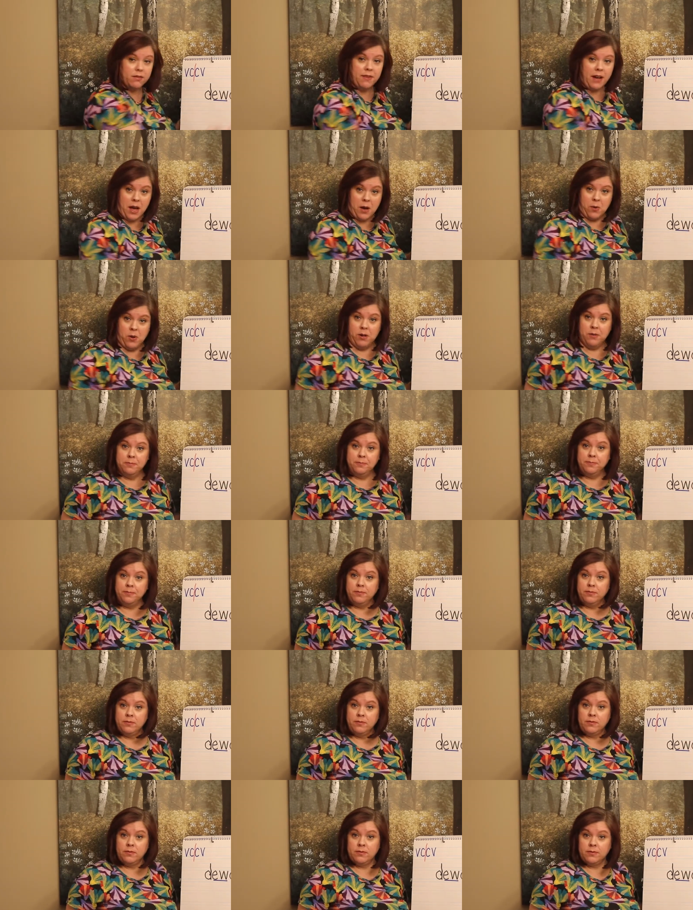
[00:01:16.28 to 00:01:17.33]
vowel?
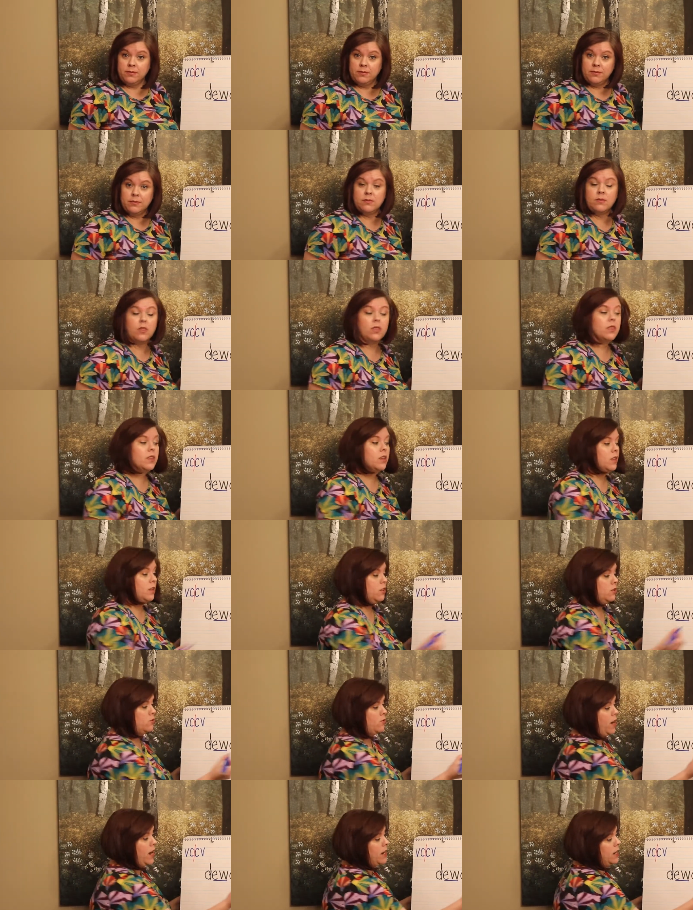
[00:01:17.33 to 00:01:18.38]

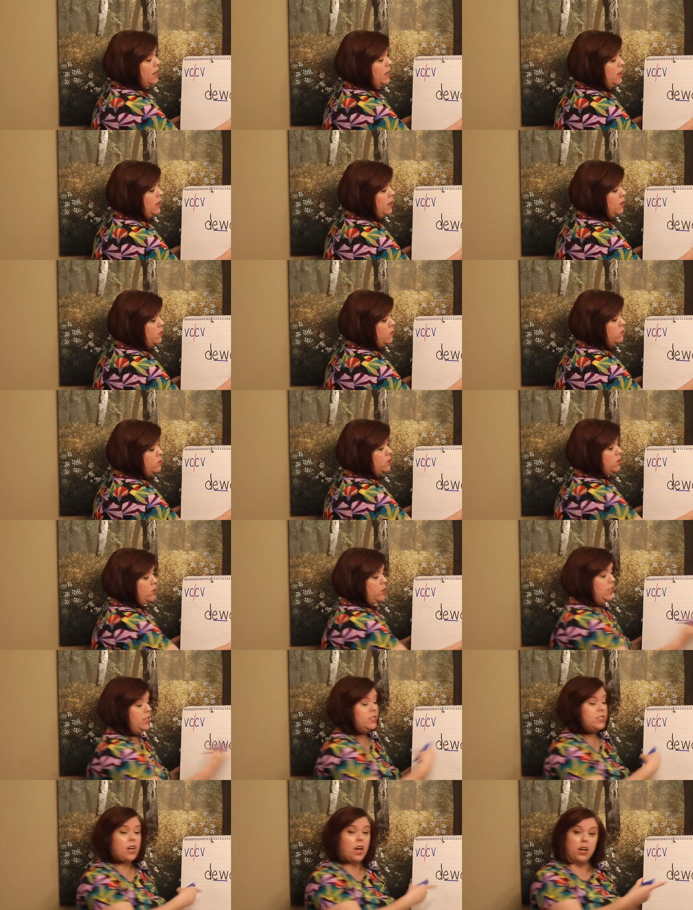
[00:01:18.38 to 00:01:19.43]
That's right, O. So you
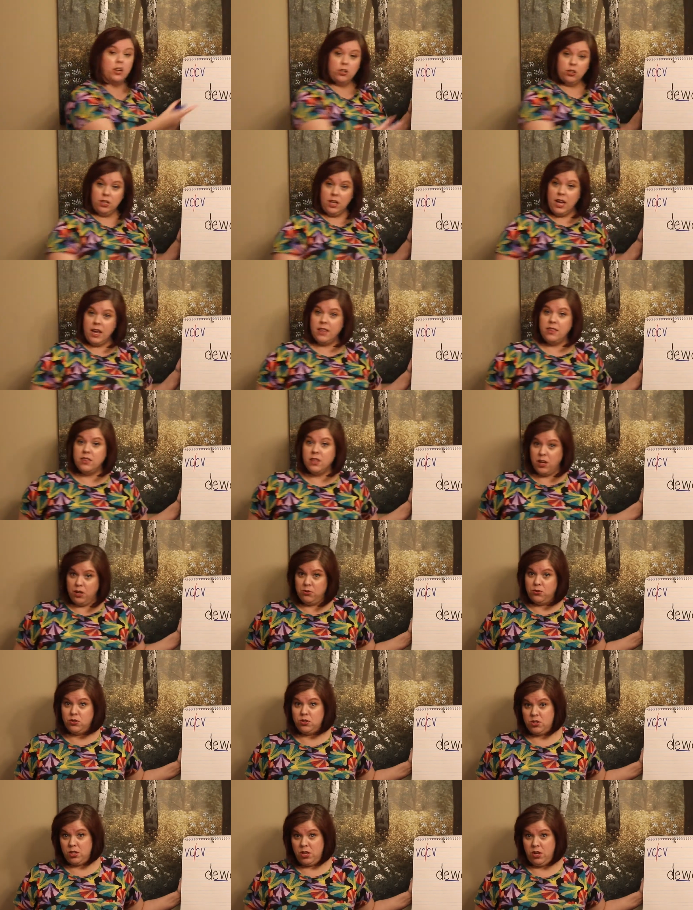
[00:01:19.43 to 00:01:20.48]
need to underline
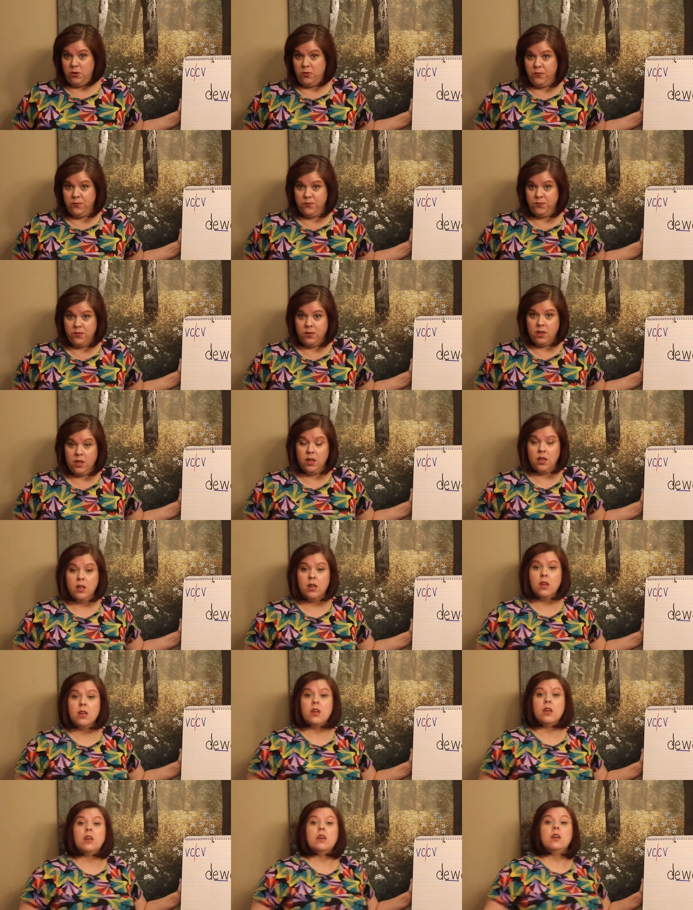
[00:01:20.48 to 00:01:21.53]
those 2.
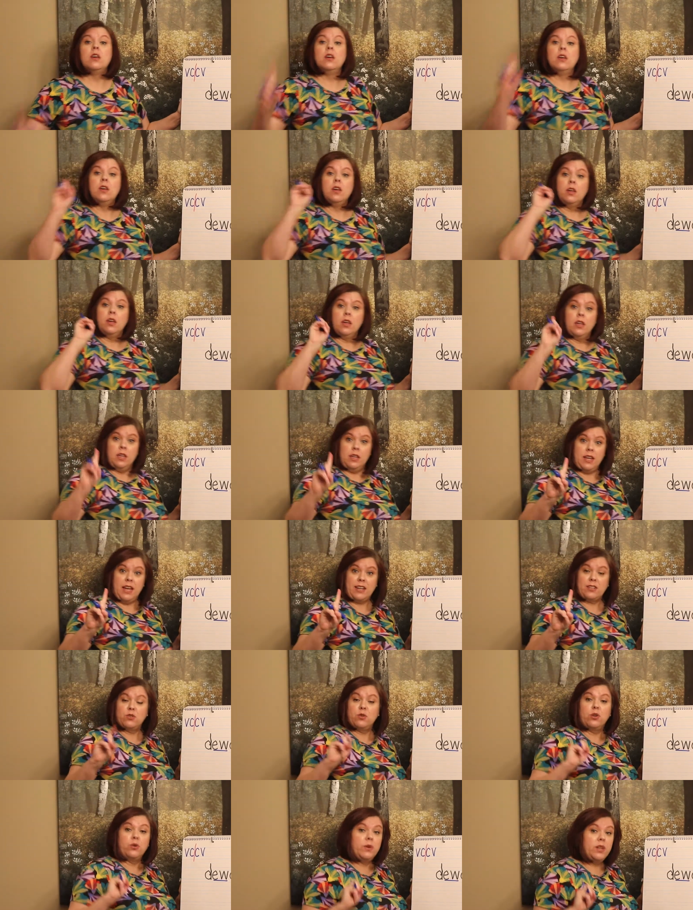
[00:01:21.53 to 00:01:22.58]

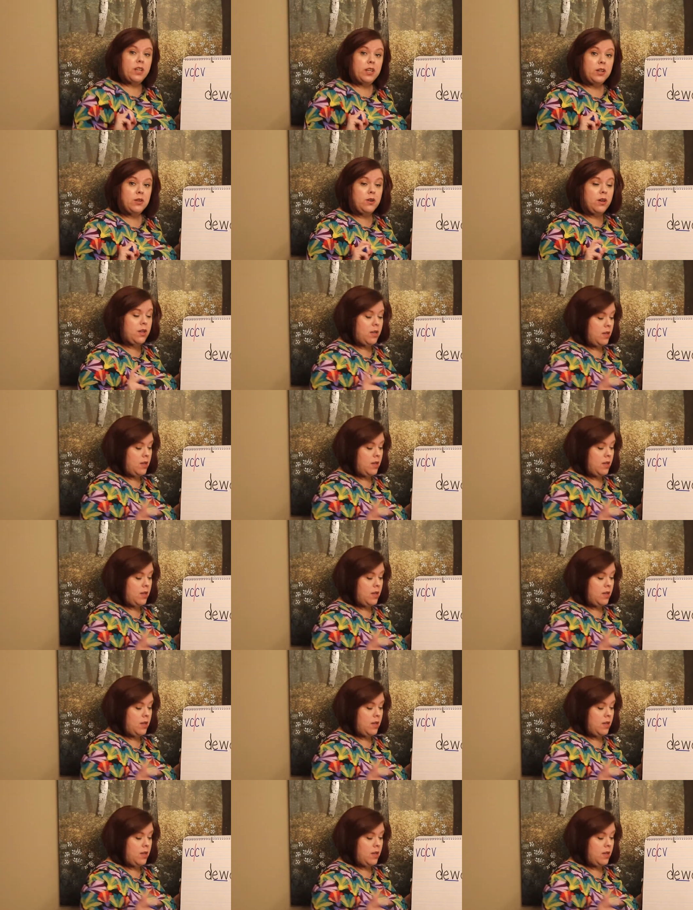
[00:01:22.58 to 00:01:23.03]
Next, what do?